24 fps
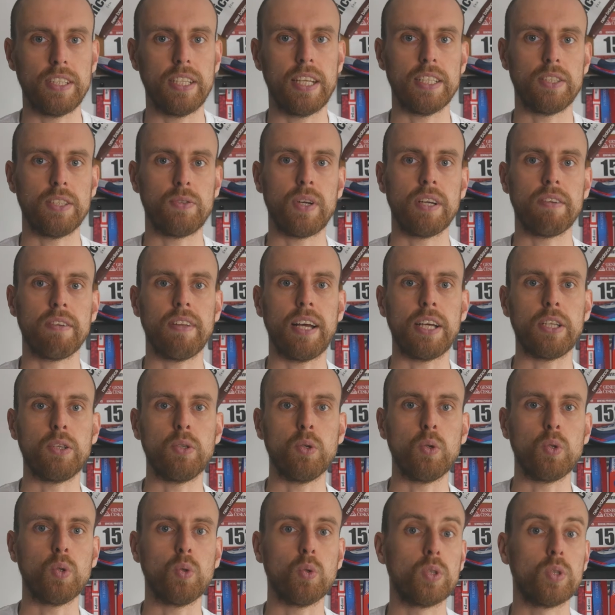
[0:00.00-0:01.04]
in the Streakfly
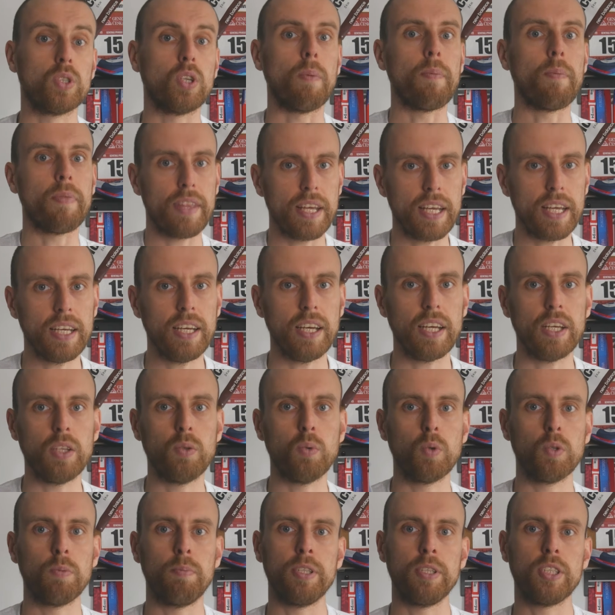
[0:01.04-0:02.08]
2 to something,
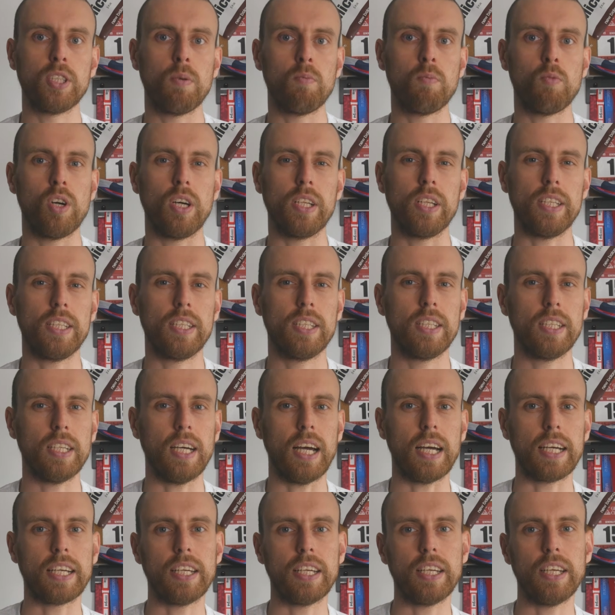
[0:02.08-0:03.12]
it would be somewhat
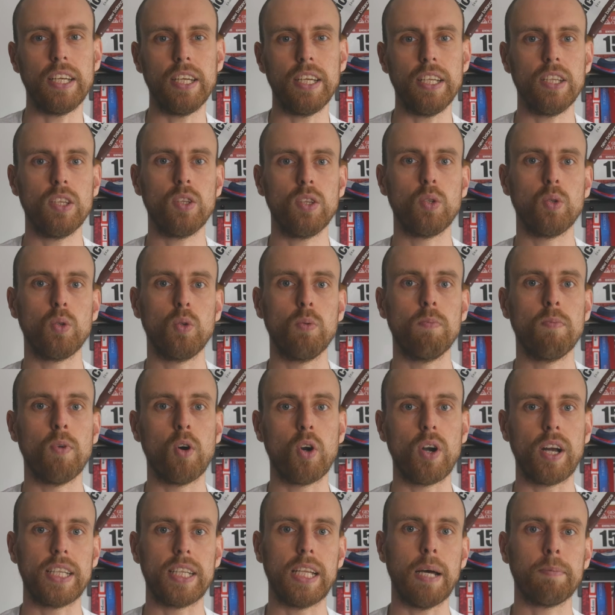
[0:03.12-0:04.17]
akin to
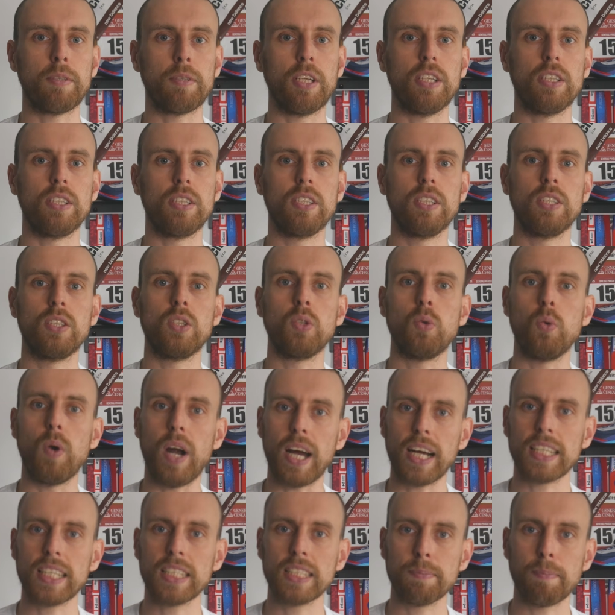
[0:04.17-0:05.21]
more adapted
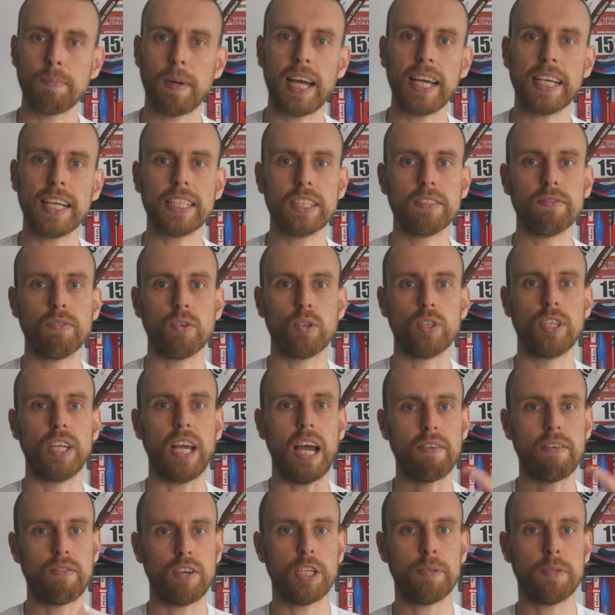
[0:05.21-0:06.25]
track spikes for
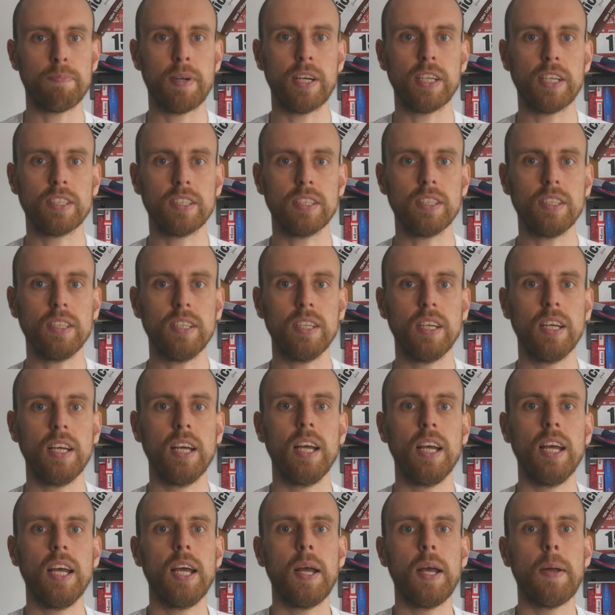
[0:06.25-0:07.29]
the average person.
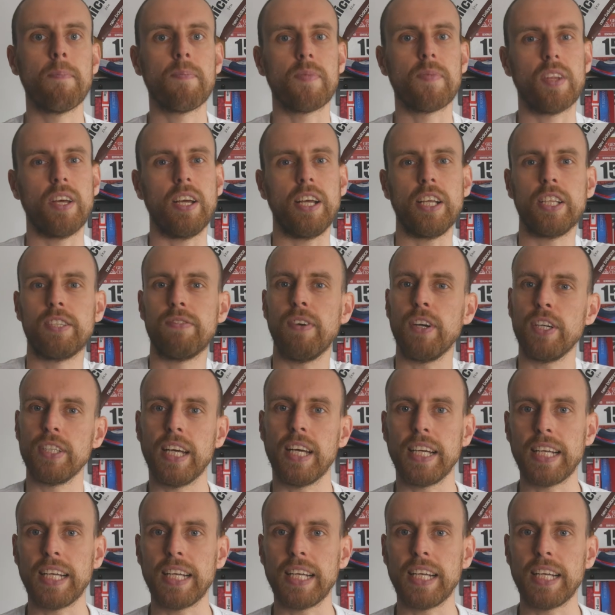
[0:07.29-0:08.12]
It's very